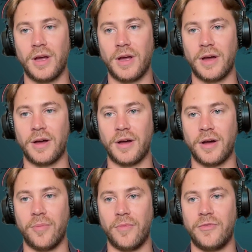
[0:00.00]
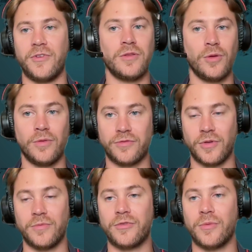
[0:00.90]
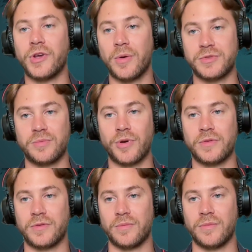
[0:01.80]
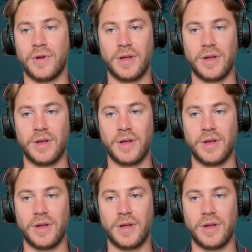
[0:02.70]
funnel from top to bottom.